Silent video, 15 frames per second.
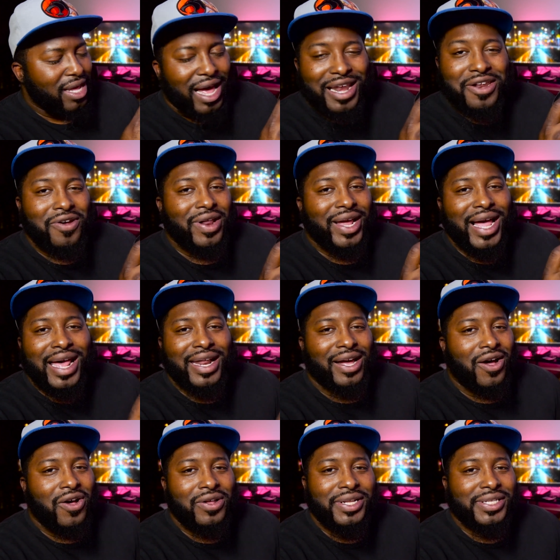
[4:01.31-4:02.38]
I know they got
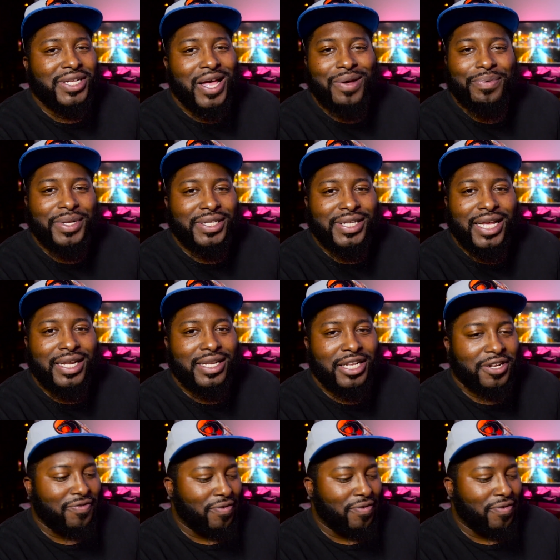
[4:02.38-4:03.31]
all these companies get this